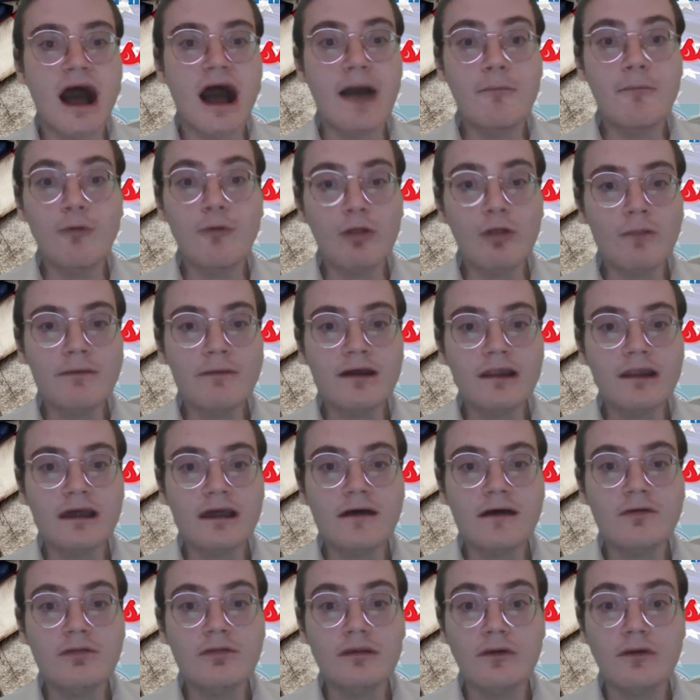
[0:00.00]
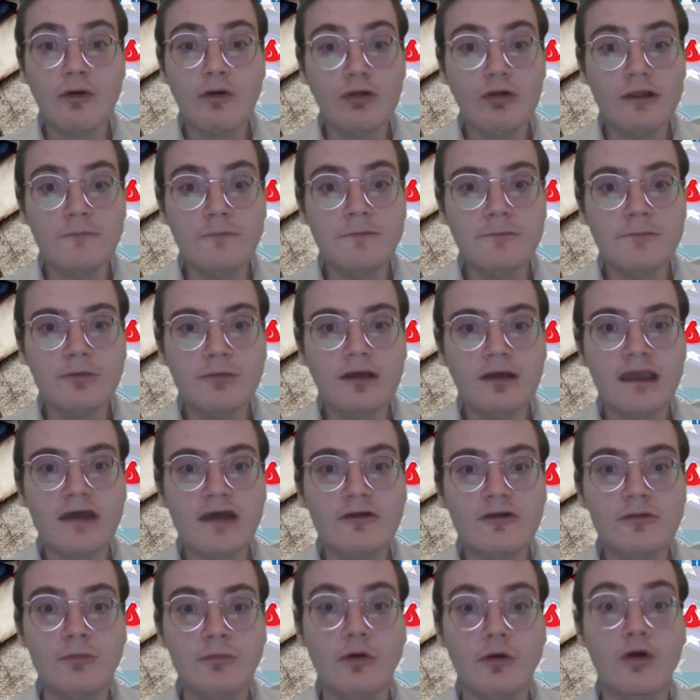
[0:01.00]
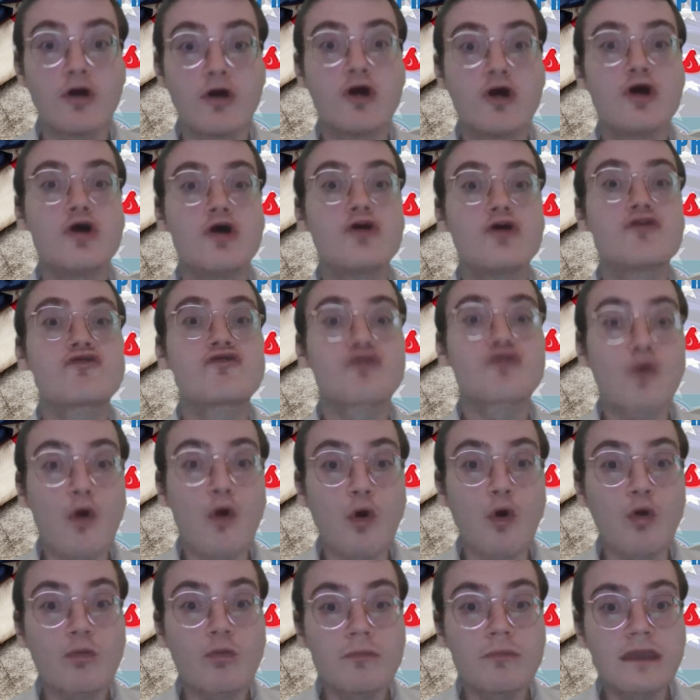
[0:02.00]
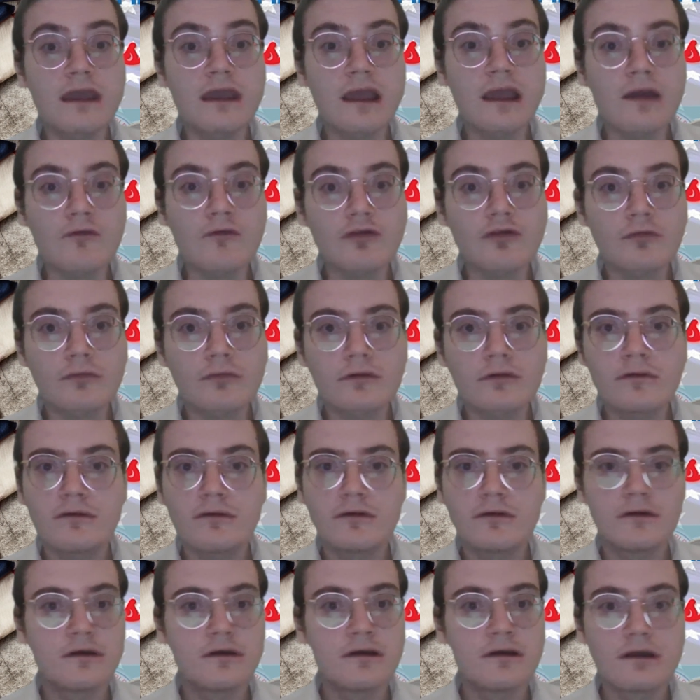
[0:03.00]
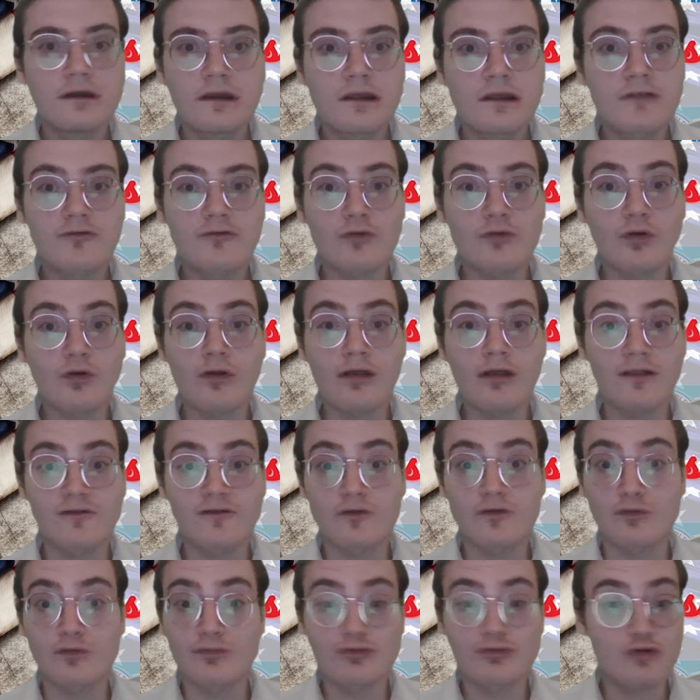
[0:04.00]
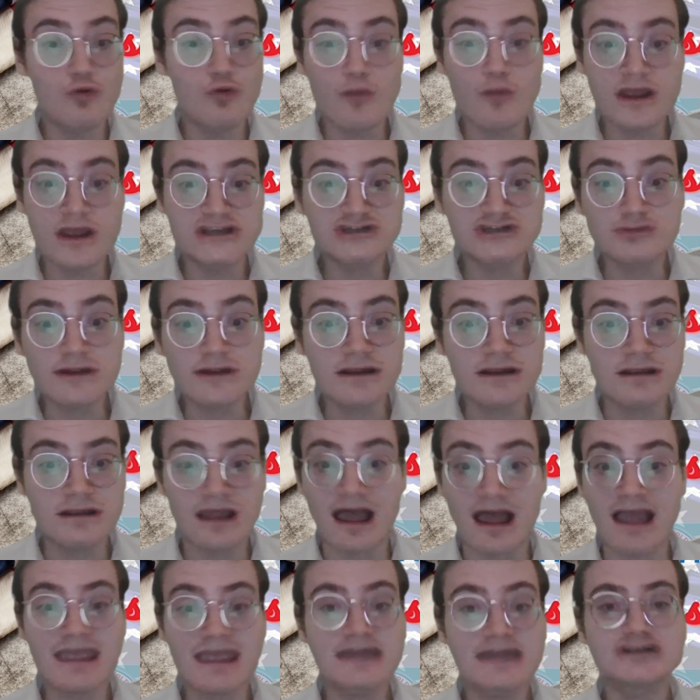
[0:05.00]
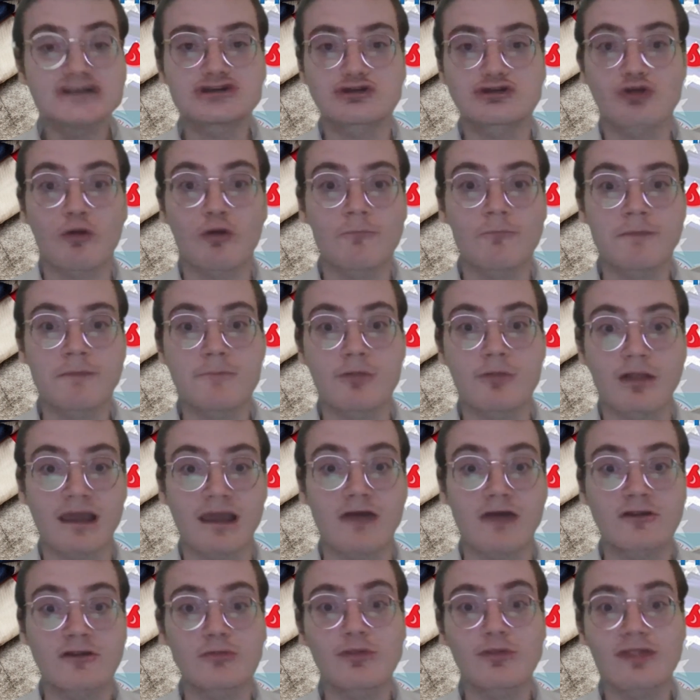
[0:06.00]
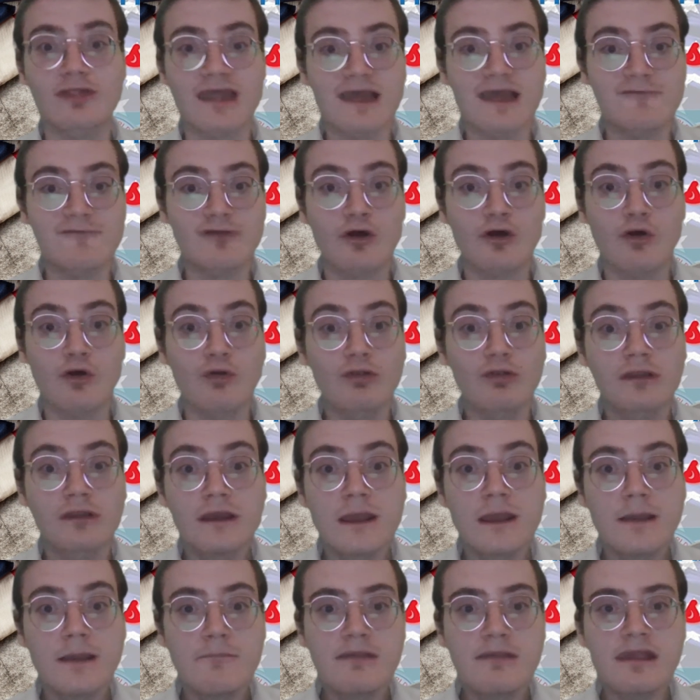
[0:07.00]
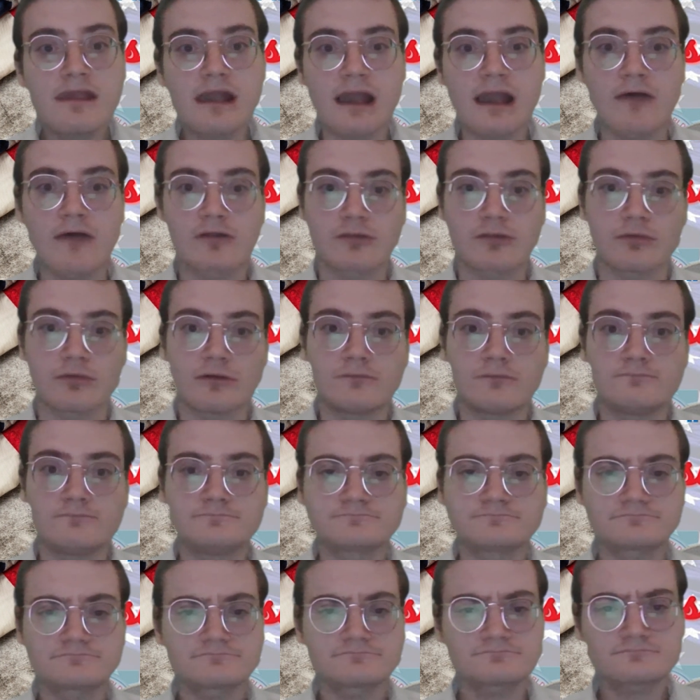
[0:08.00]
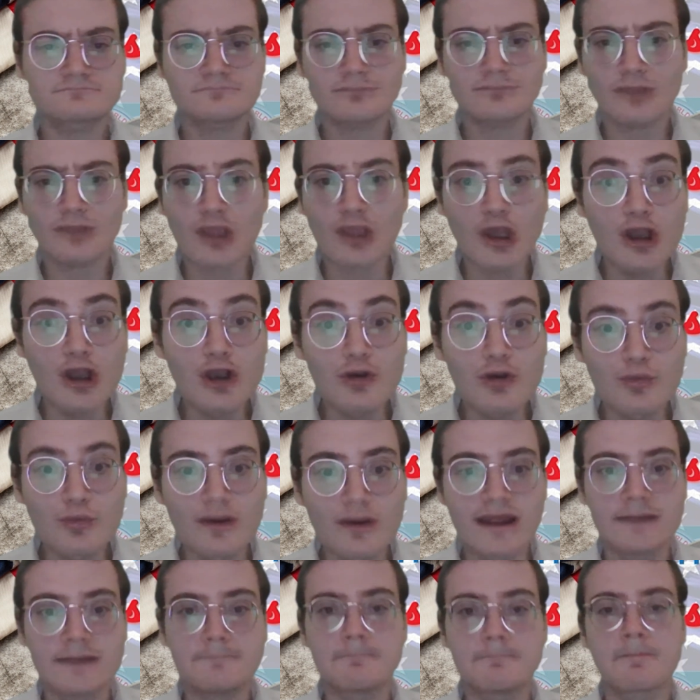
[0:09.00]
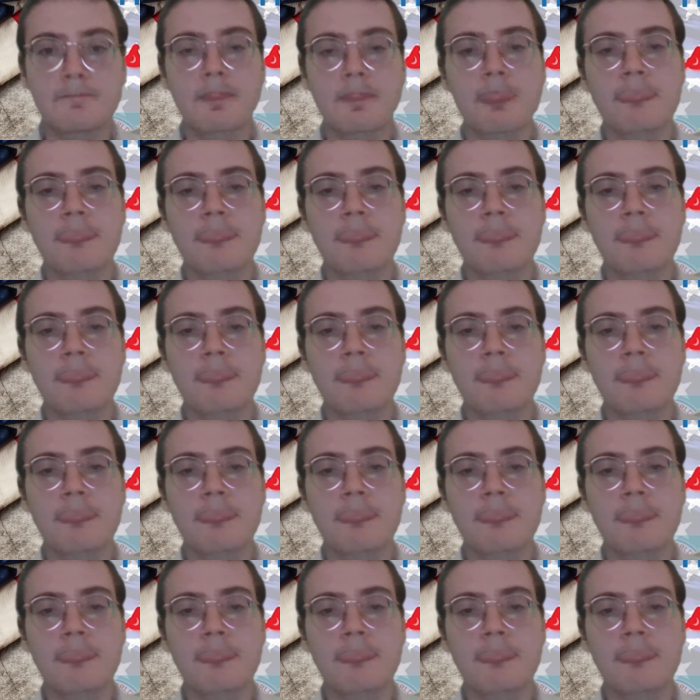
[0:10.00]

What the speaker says: I'm all about holding people accountable. So hold me accountable. Well, it's a two-way street. I can't just hold people accountable. They have to hold me accountable. Great.